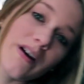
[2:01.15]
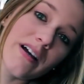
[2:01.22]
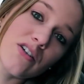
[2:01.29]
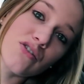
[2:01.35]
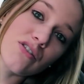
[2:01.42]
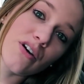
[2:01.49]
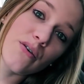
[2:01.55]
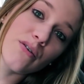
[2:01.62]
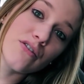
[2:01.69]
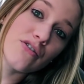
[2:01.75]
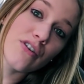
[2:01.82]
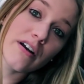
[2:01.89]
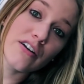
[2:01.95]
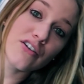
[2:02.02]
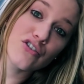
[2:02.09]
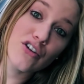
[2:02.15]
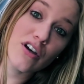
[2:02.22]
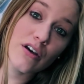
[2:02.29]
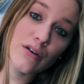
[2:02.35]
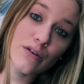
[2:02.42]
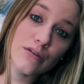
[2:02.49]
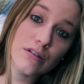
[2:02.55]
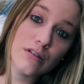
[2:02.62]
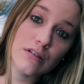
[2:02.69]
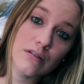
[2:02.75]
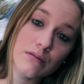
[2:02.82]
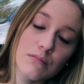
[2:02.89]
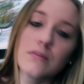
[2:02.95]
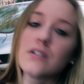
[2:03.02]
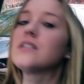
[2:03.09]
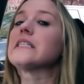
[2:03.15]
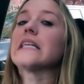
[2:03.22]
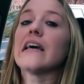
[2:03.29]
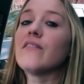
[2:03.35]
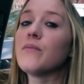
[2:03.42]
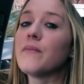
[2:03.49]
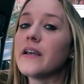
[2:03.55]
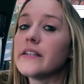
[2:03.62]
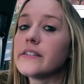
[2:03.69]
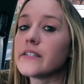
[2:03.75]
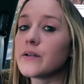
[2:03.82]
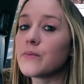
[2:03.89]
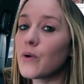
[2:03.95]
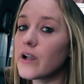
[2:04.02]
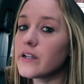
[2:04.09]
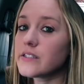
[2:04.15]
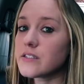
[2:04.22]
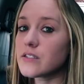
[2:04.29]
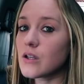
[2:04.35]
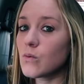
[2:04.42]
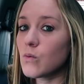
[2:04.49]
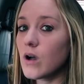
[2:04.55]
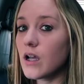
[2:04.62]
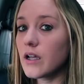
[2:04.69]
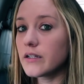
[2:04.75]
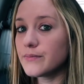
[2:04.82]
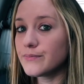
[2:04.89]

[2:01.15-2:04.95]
We're actually going to Trader Joe's because they have amazing prices online.